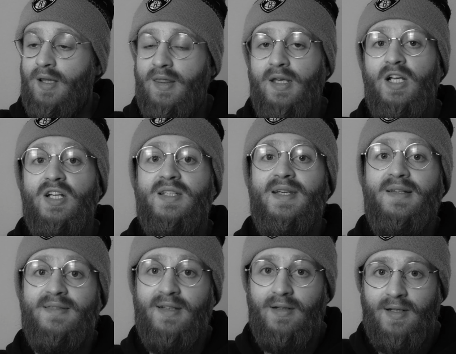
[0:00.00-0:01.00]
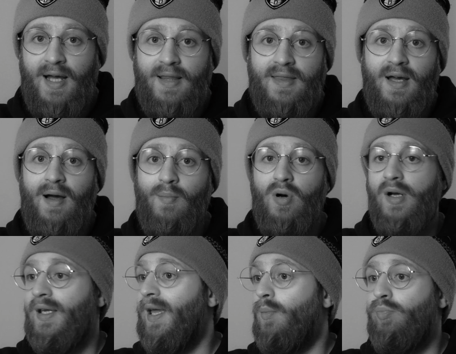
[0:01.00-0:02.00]
think are decent and that I
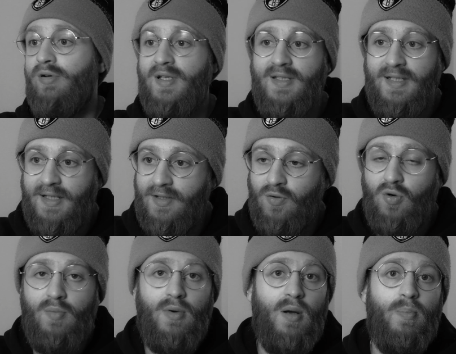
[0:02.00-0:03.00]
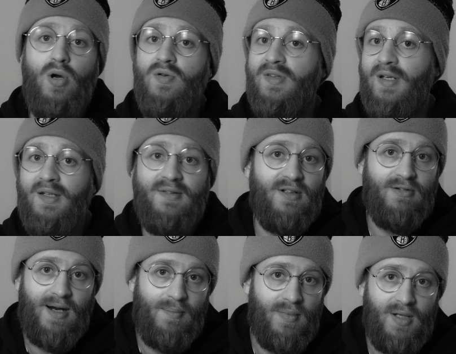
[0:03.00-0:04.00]
might get printed or might post on
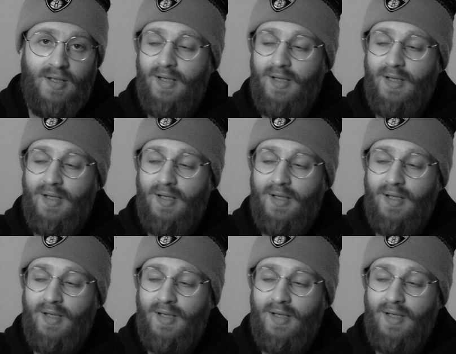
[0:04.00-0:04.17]
Instagram